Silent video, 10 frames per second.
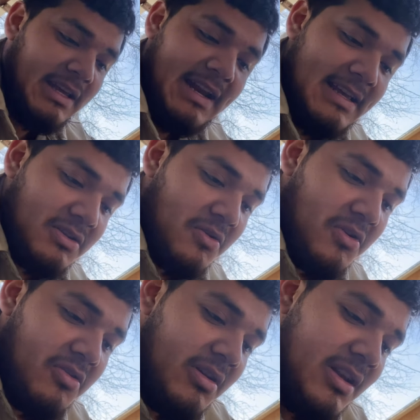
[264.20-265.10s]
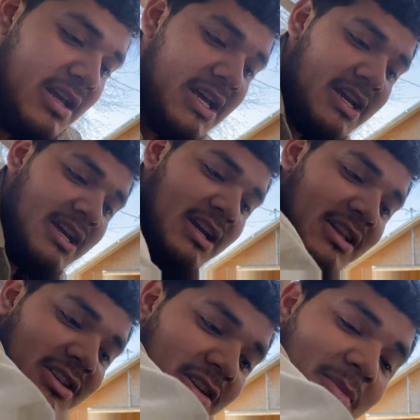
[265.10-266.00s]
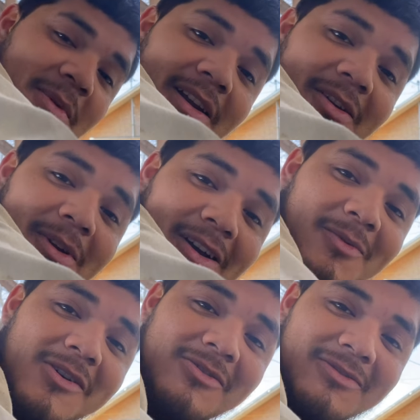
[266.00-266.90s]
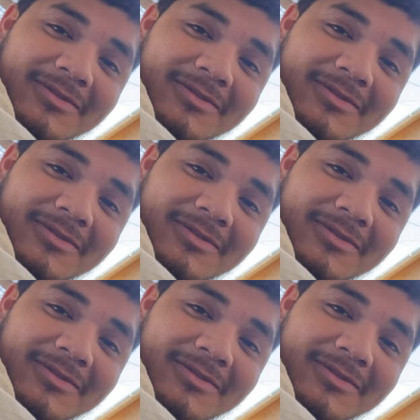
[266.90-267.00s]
that last quarter in. Should be ready to rock and roll.